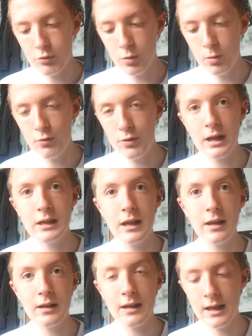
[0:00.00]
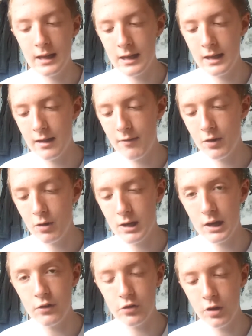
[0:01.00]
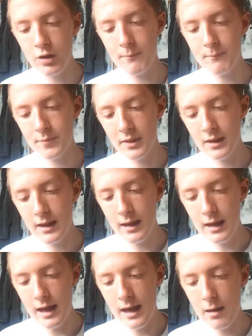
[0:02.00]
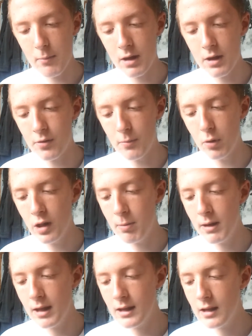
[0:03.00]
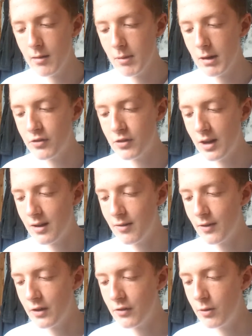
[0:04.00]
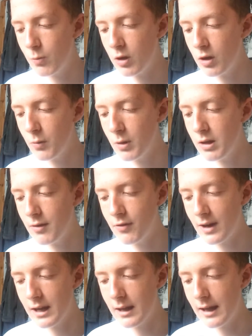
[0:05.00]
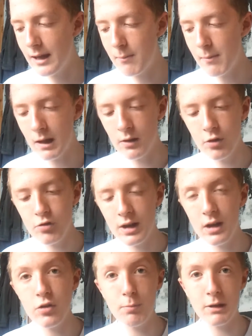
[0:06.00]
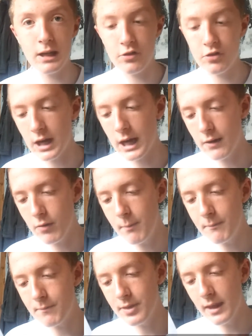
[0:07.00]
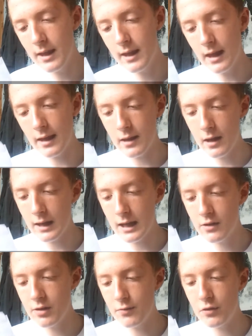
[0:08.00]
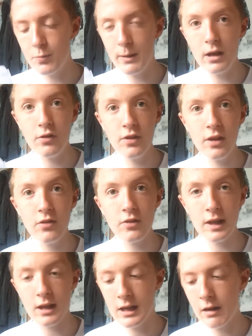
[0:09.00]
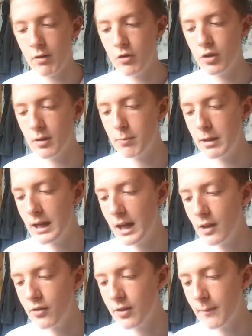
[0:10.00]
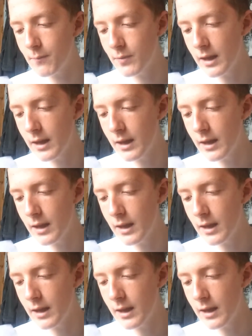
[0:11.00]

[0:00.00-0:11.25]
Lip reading: so hopefully I can get that for you guys soon. It is a multiplayer game and it's set in a fantasy world where you fight elder dragons, a bit like Skyrim, and there are like different species, like characters you can play as.